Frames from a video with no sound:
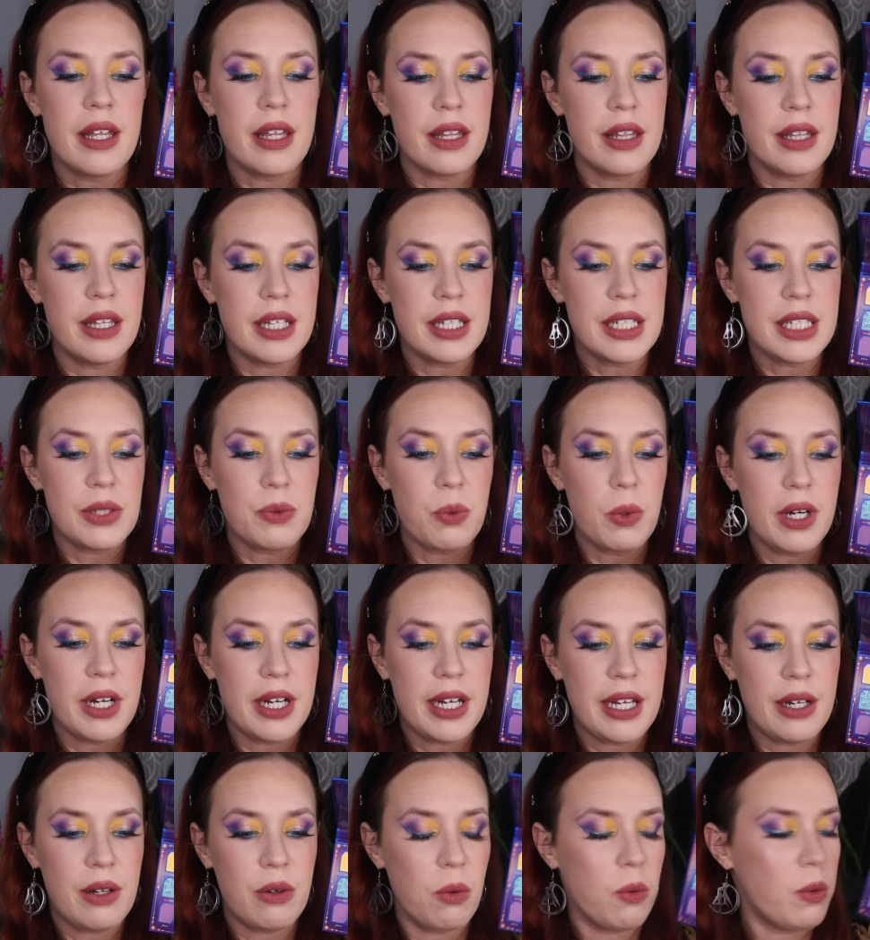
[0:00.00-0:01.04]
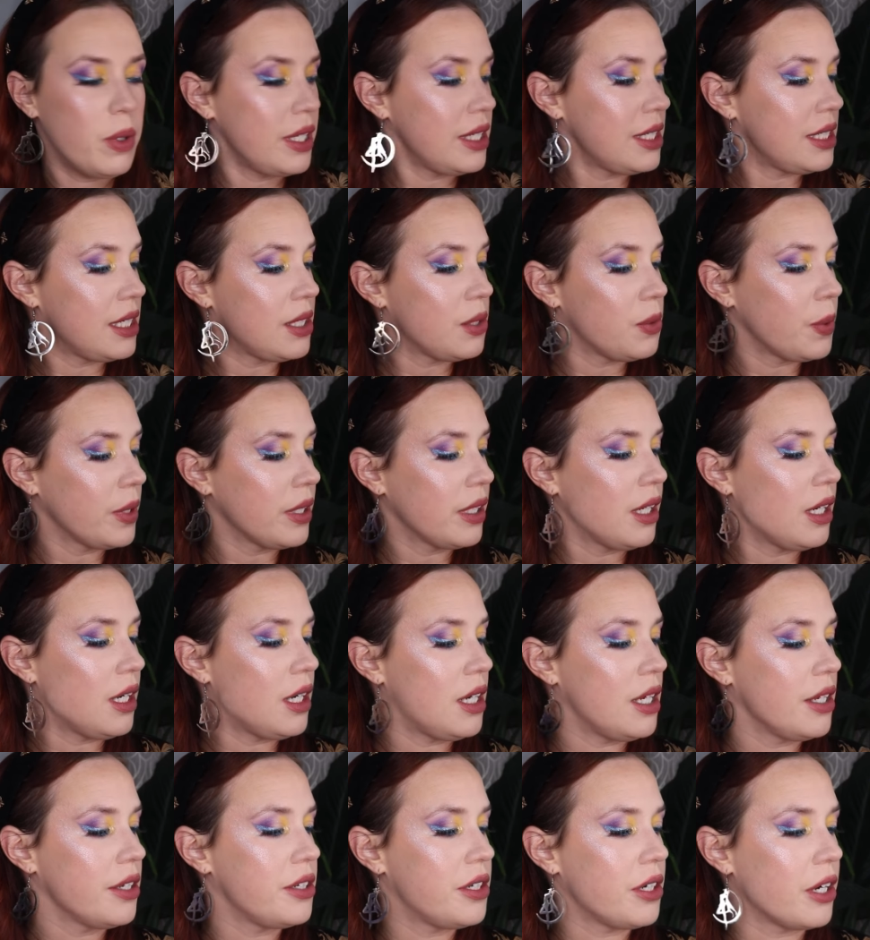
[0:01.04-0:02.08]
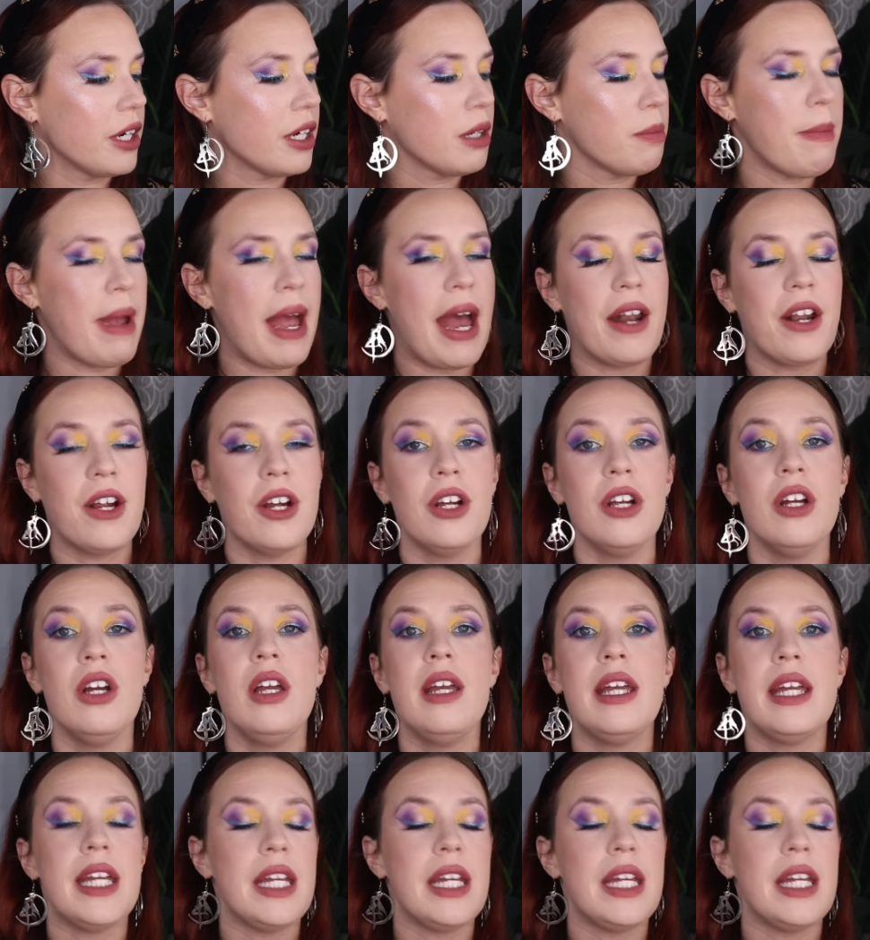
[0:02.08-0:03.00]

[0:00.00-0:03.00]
This one, what is this one called? Dark Matter.